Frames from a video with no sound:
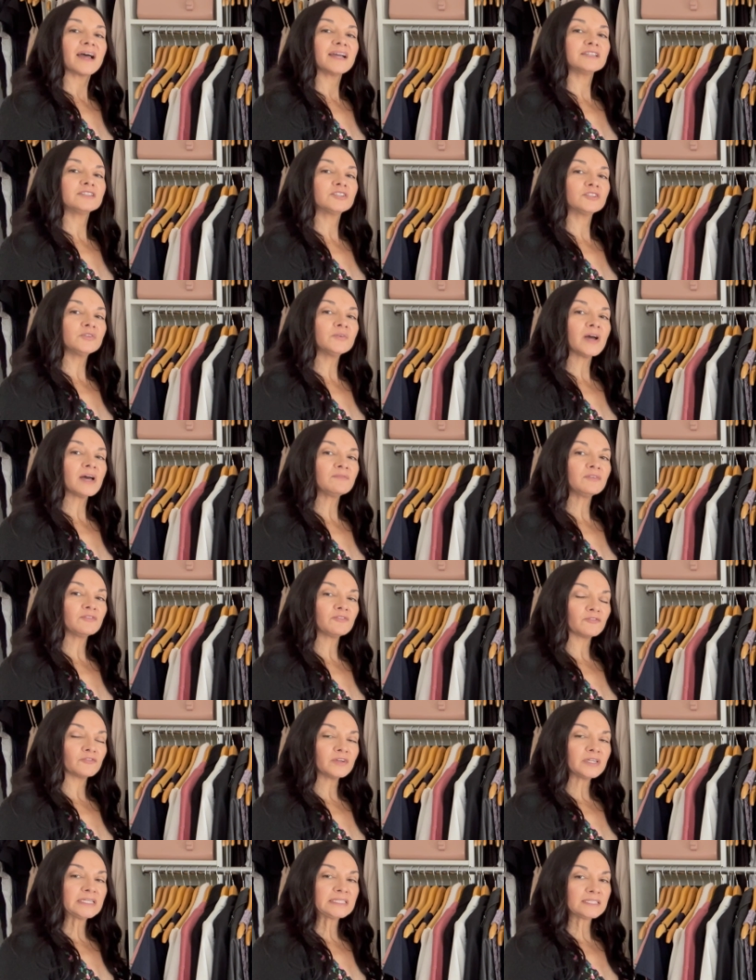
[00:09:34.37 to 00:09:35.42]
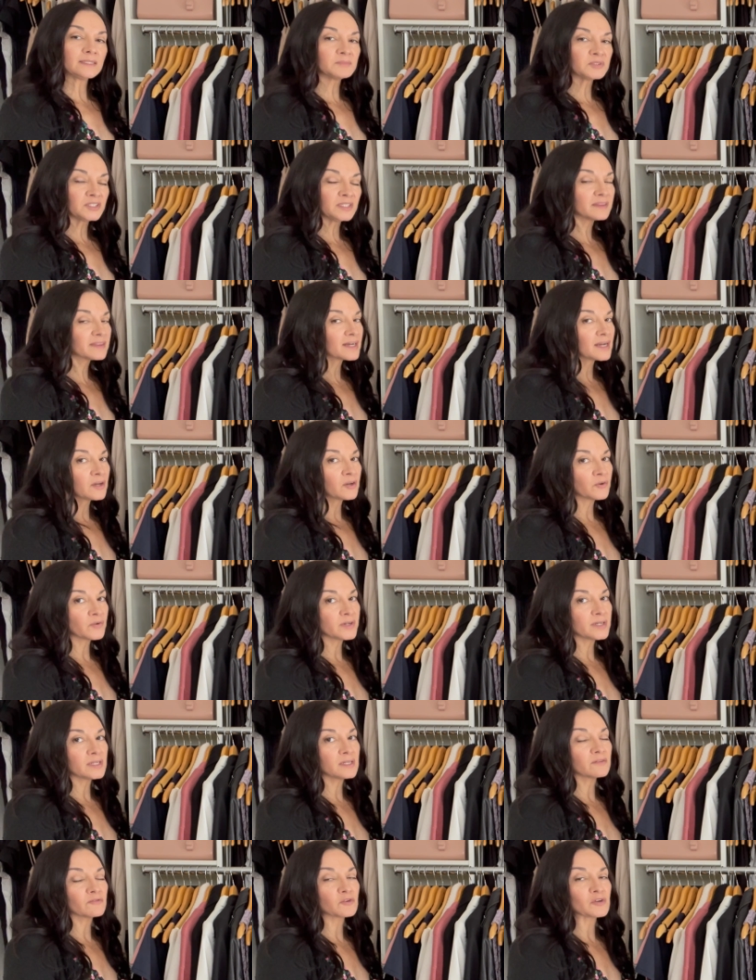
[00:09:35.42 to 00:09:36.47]
I do have a free tip sheet that I
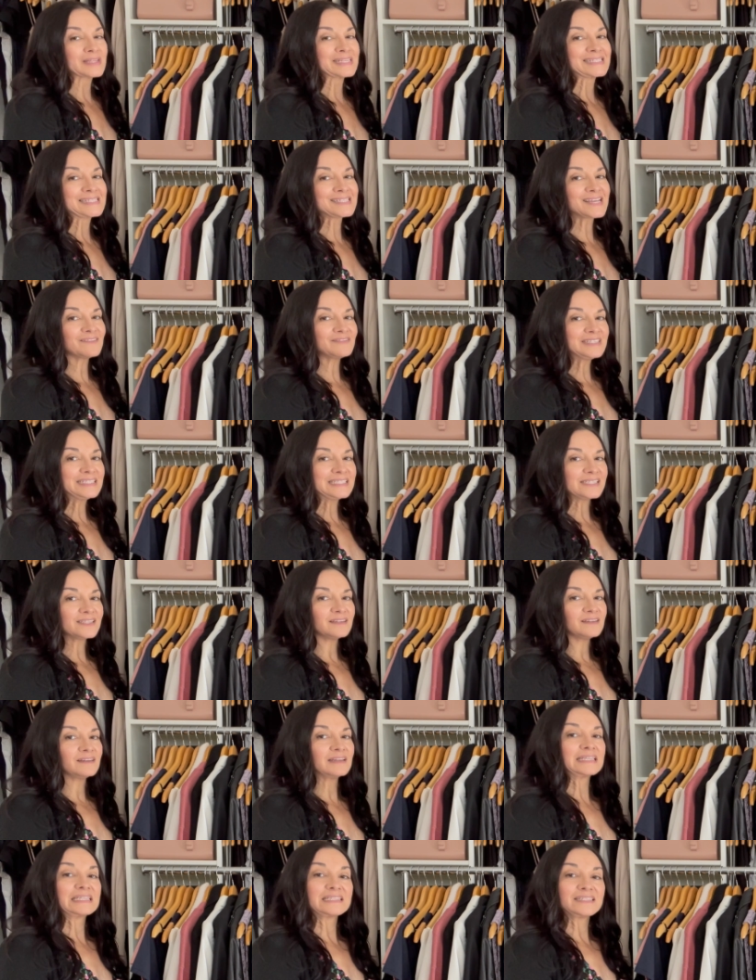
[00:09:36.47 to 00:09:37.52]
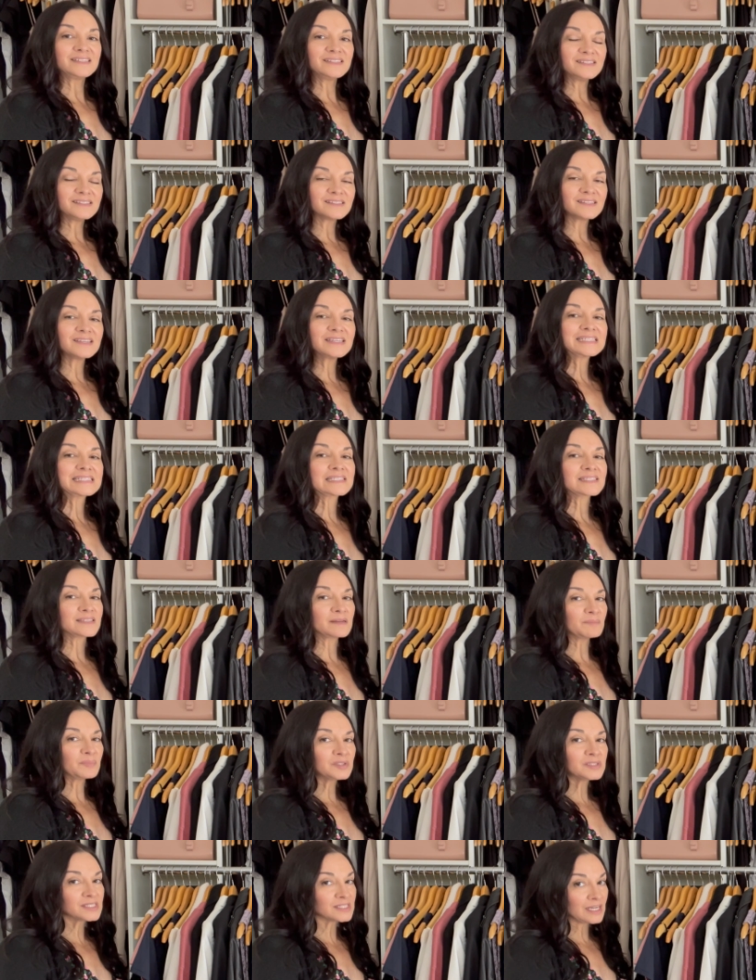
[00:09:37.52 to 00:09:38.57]
created for the seventeen easy,
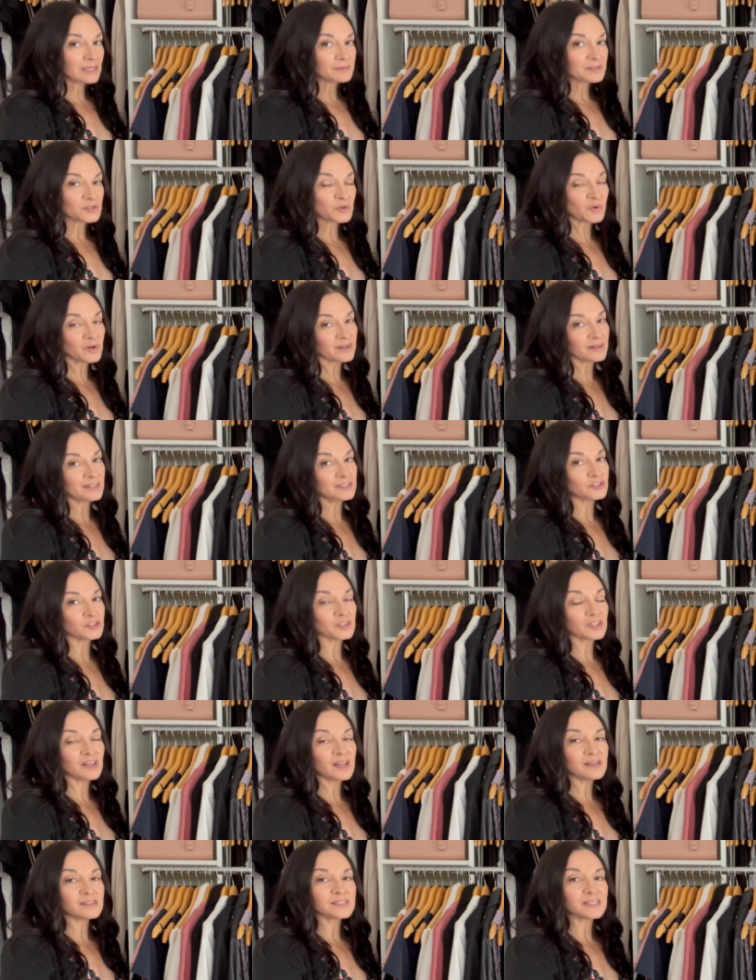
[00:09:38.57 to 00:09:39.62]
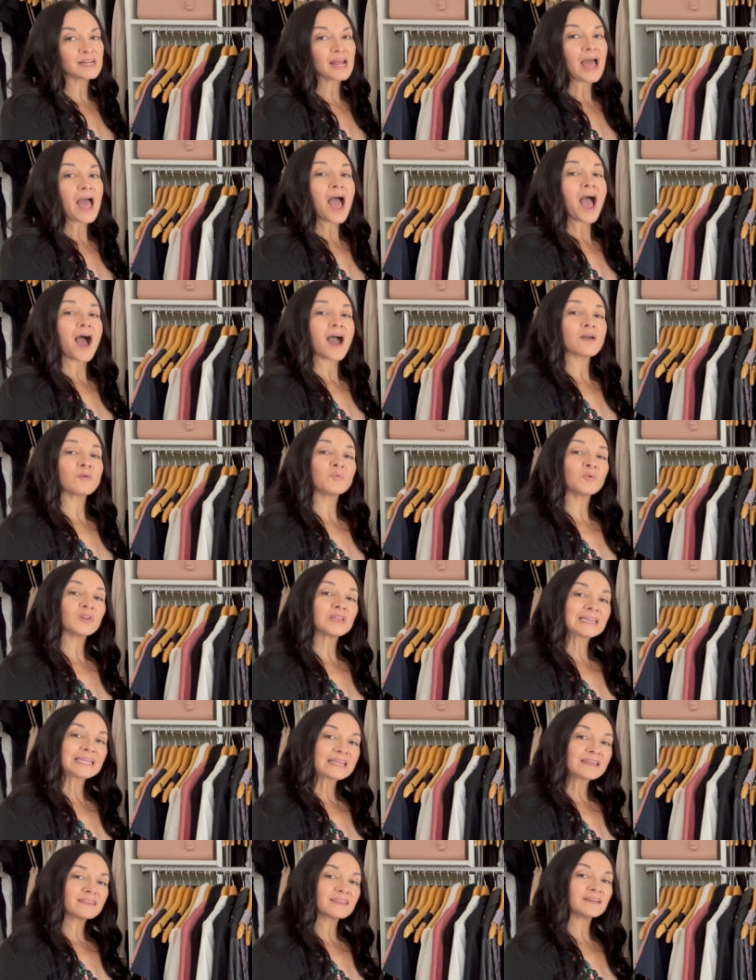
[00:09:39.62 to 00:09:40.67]
simple steps to organize your closet. I will
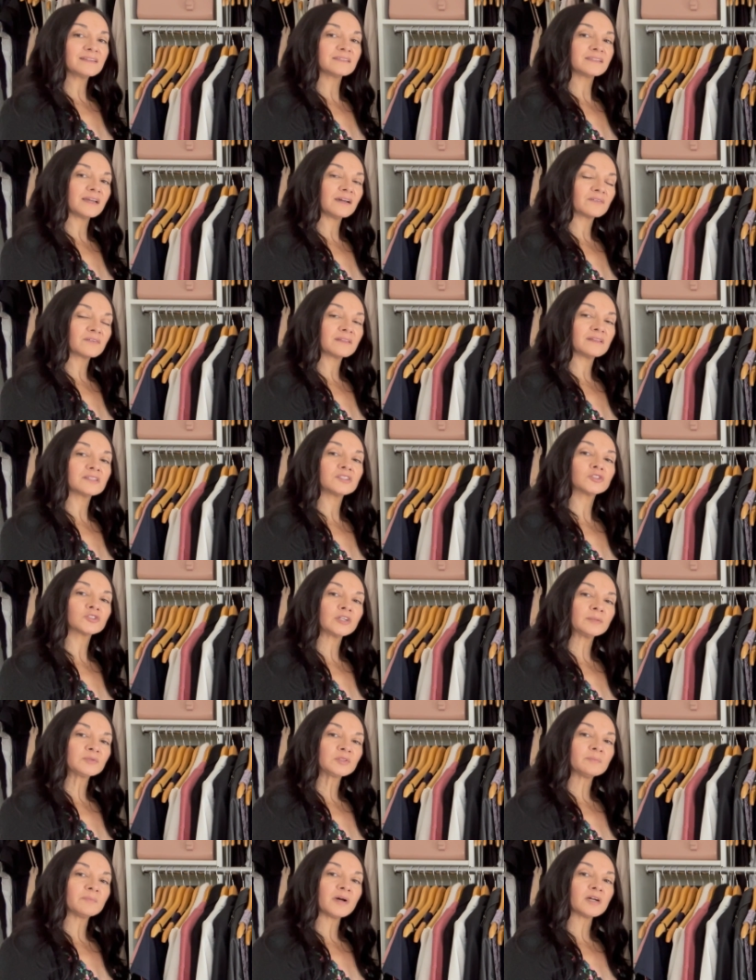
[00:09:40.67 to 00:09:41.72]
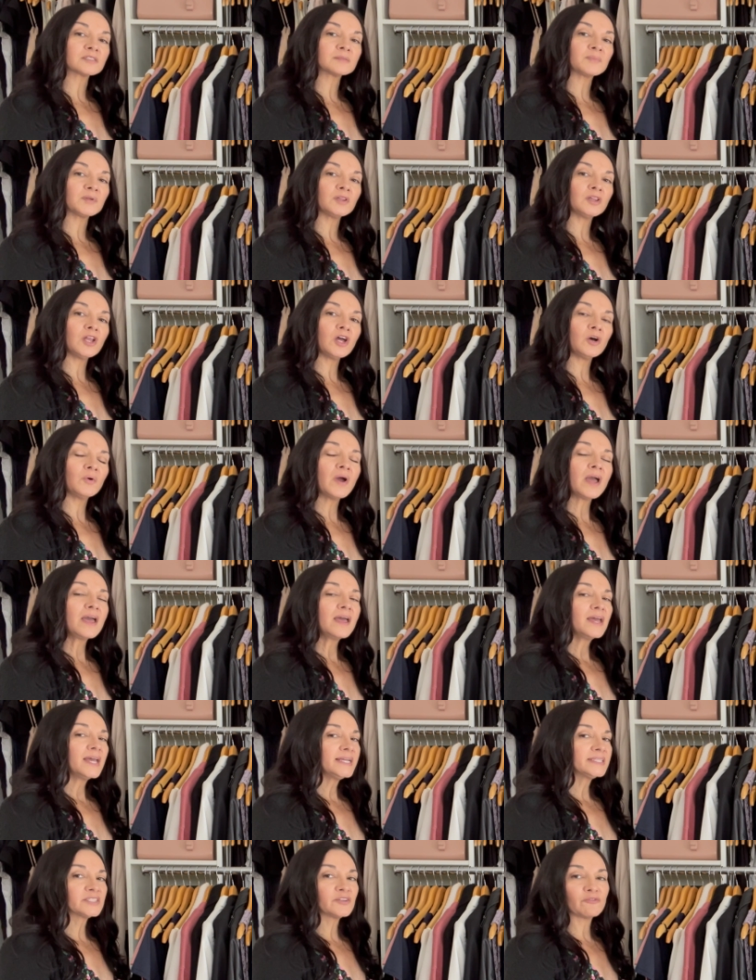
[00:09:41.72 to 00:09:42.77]
link that down in the description box below.
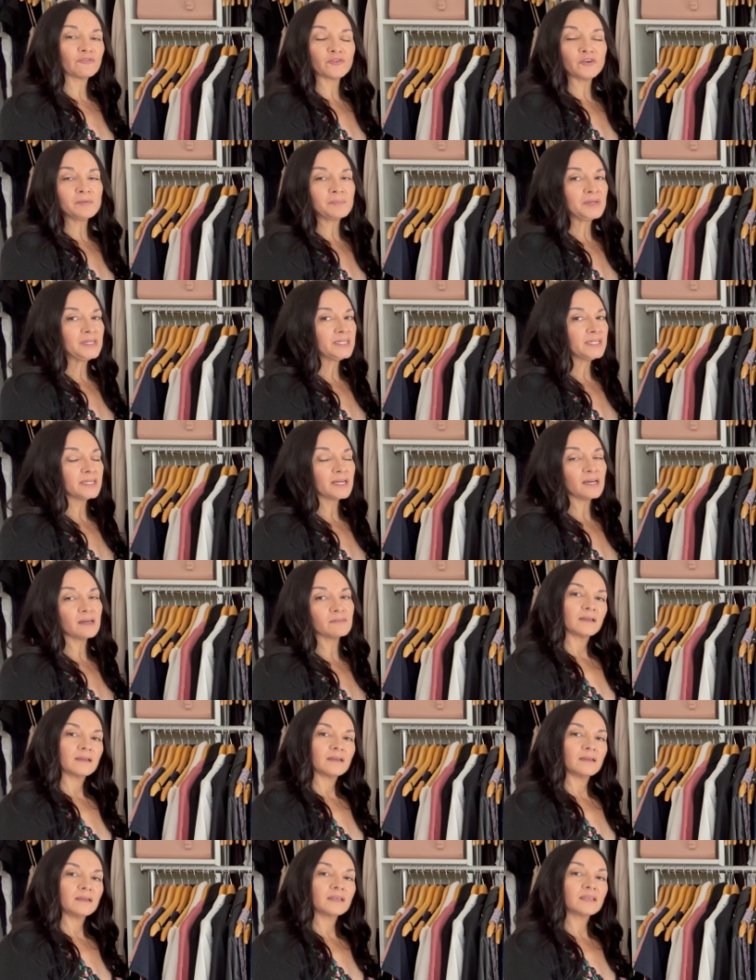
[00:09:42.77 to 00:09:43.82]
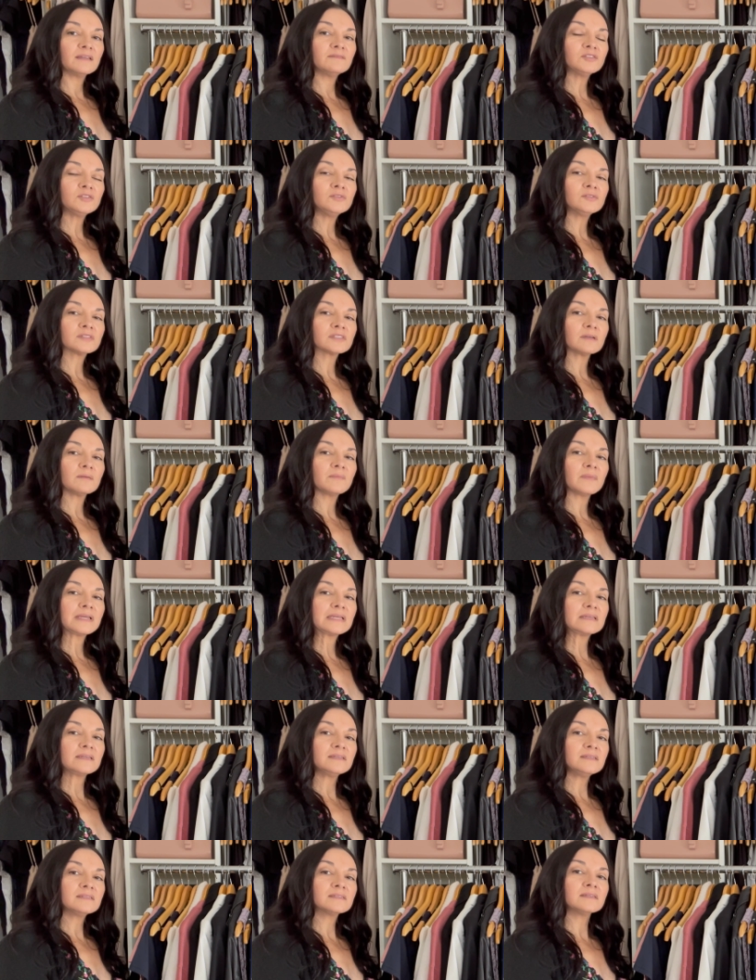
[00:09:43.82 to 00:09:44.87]
It's a free P D F. It gives you some
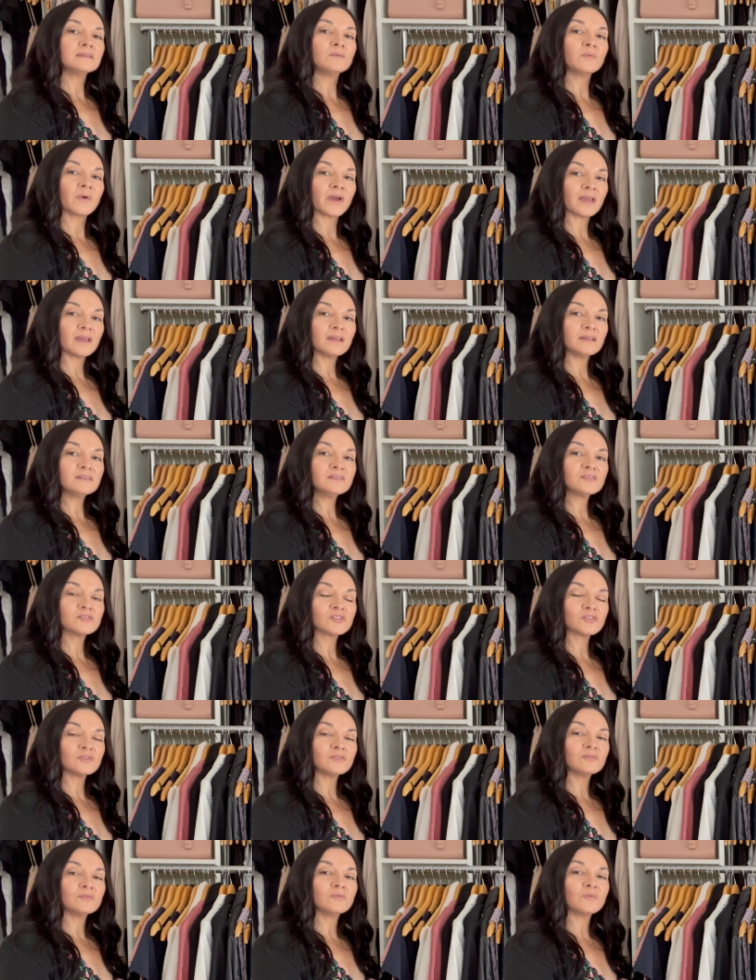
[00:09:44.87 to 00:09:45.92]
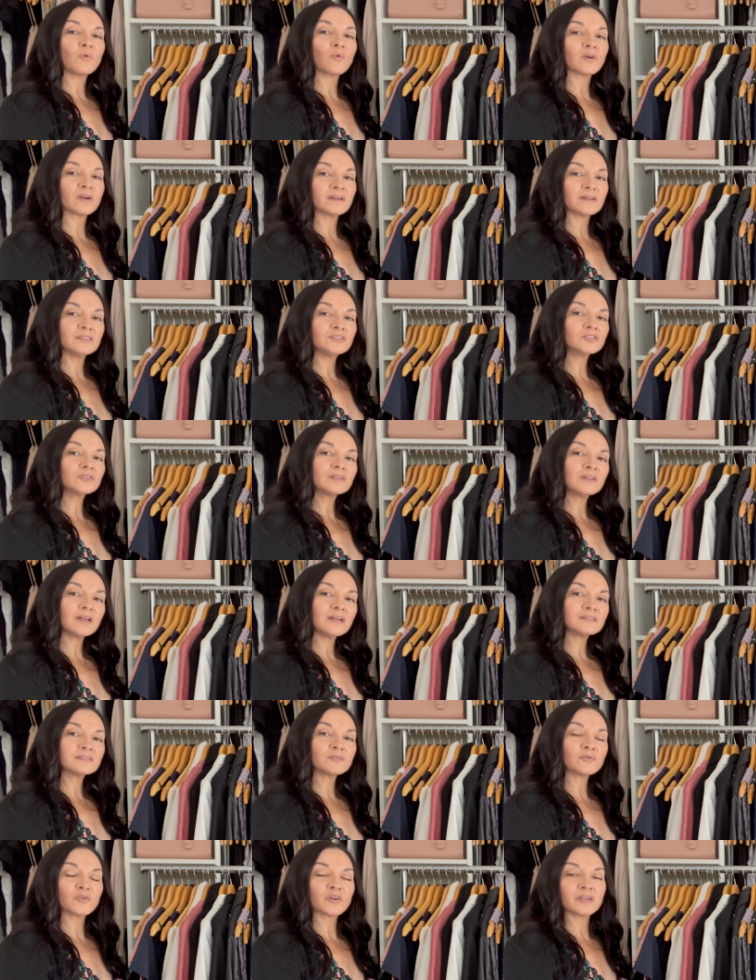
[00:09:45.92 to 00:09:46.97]
easy ways to organize your
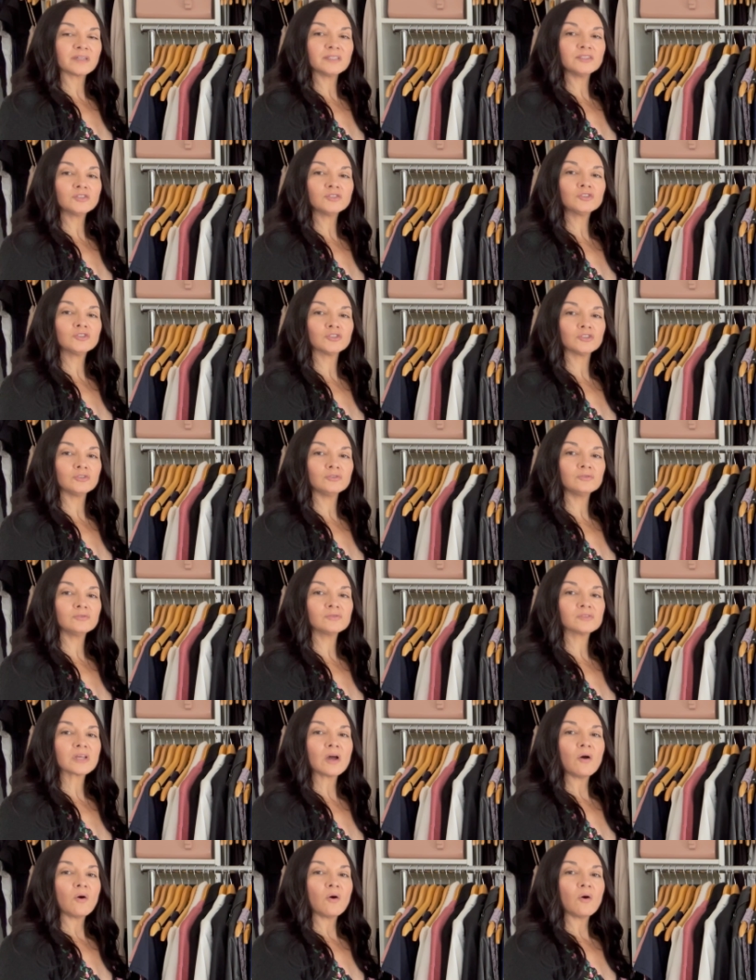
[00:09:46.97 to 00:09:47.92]
closet, organize your shoes,